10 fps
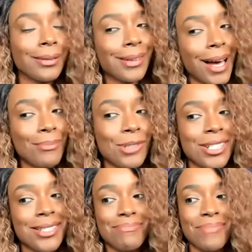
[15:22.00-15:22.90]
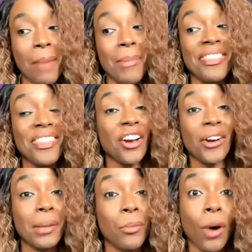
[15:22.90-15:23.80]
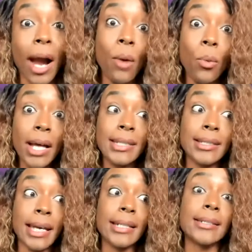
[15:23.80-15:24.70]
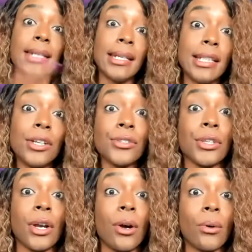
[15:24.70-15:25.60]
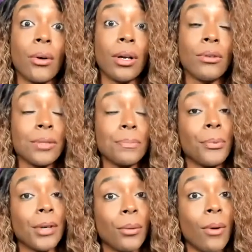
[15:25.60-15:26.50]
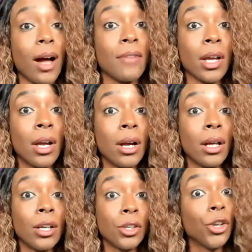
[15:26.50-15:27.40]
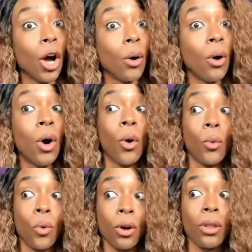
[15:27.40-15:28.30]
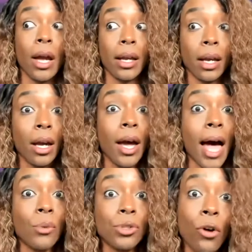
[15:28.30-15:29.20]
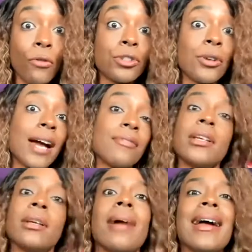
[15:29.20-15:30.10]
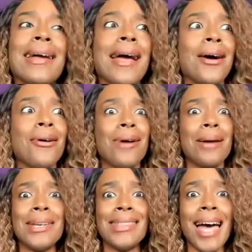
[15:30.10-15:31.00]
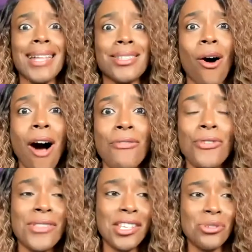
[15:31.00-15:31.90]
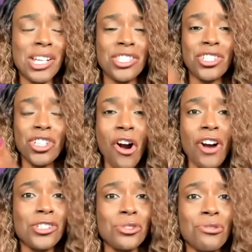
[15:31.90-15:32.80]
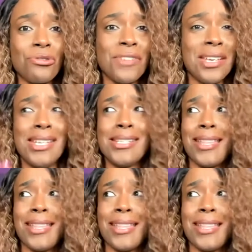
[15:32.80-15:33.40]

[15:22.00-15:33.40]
I'm not there anymore. I was like 10 years ago. It was pretty rough, where like I was overdrafting my account. I mean, that's awful. And then you get charged those fees.